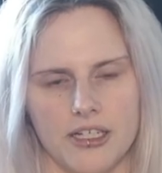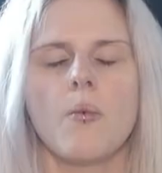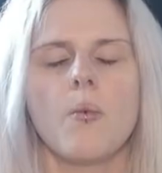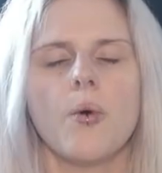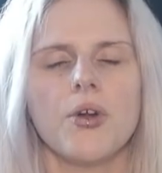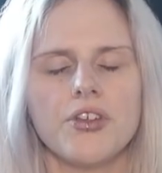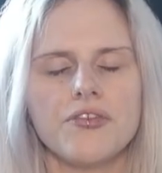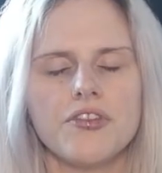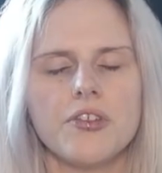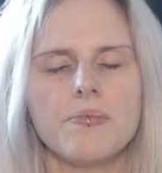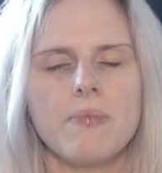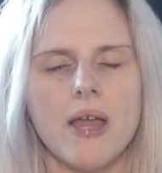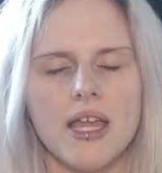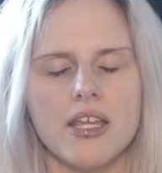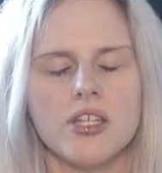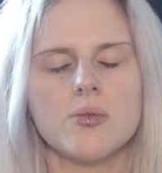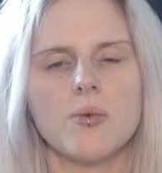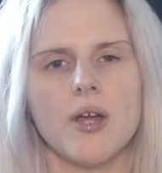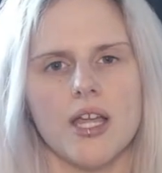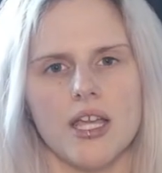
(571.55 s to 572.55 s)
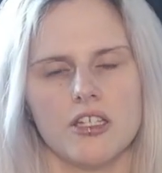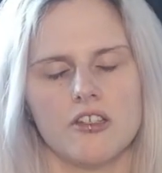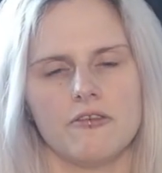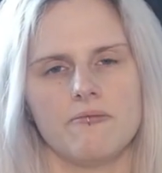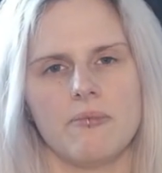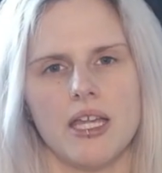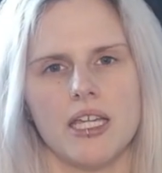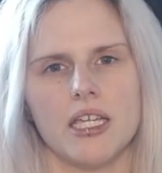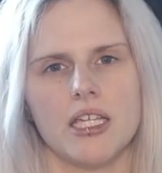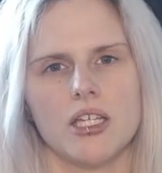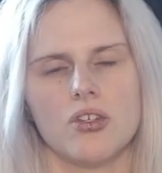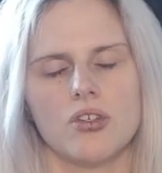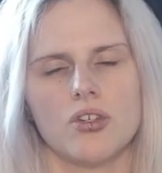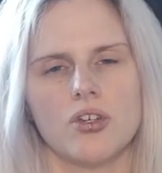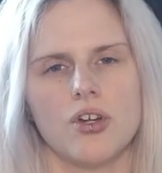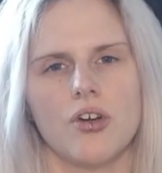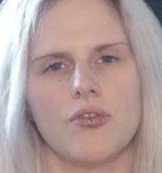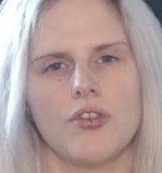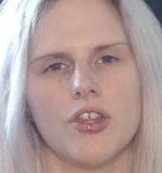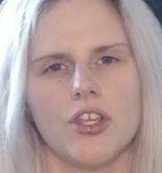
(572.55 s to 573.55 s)
One of the best ways of making
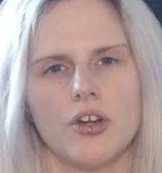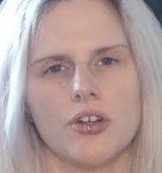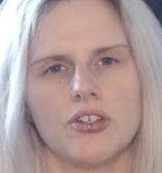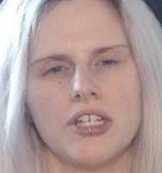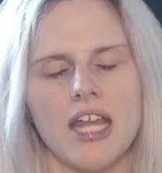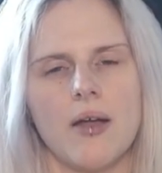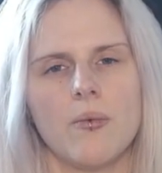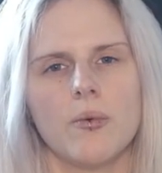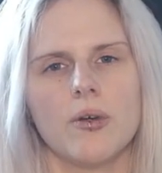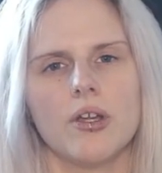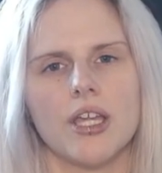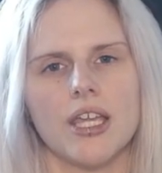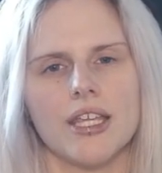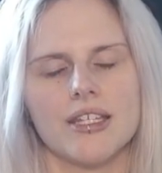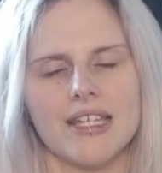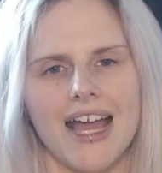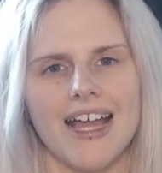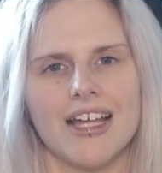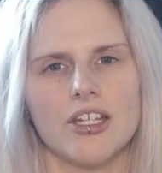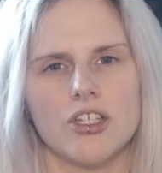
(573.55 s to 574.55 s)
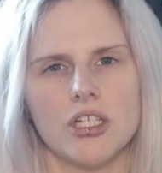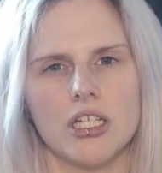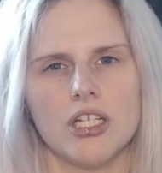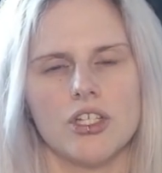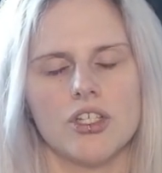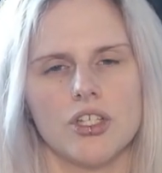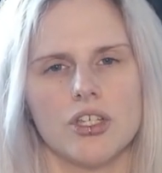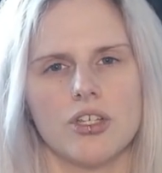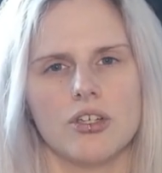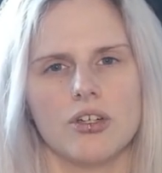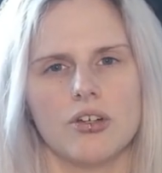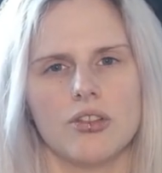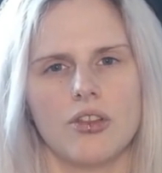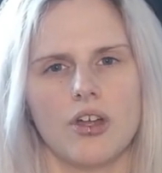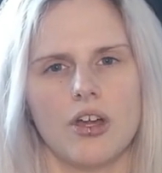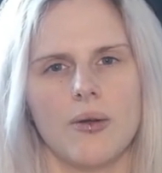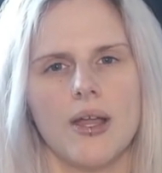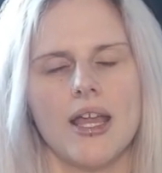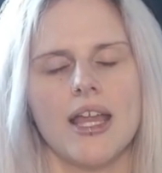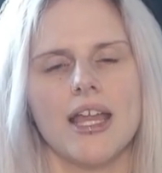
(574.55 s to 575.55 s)
sure that your network is actually secure,
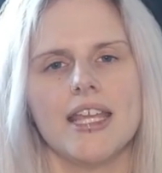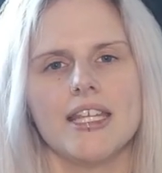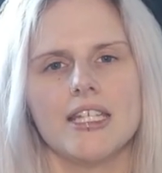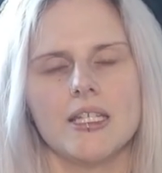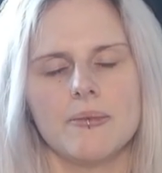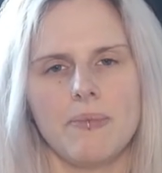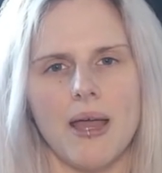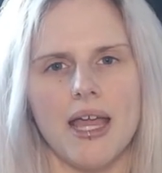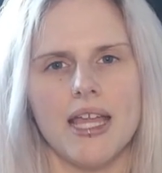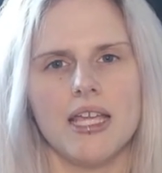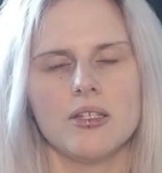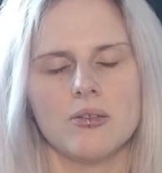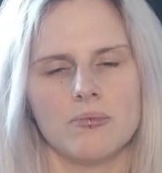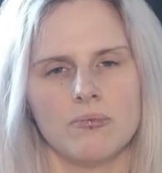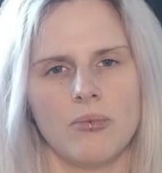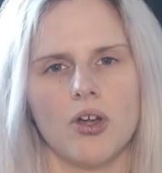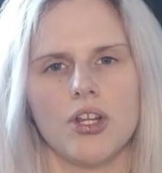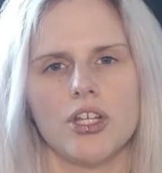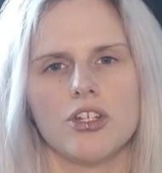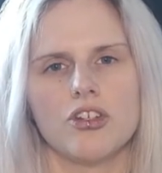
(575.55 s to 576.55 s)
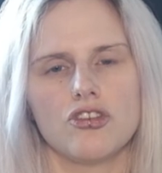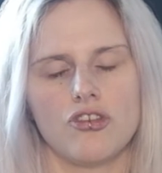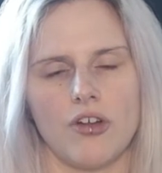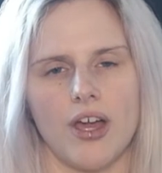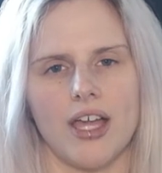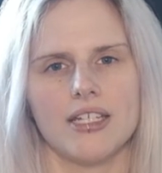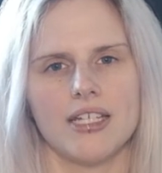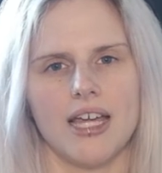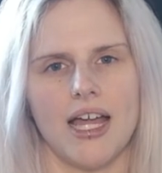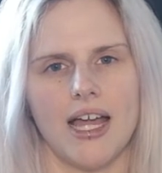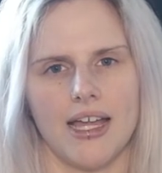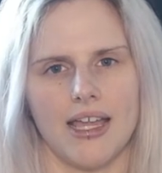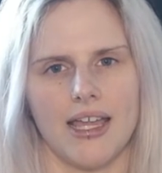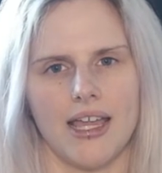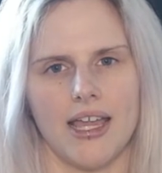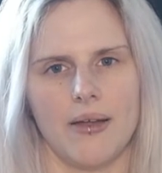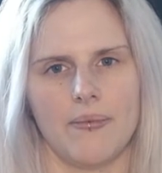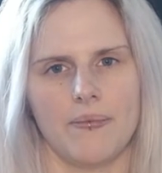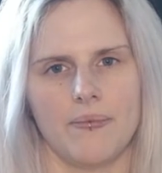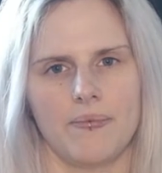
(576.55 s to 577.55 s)
though, is to pay somebody to try to hack it.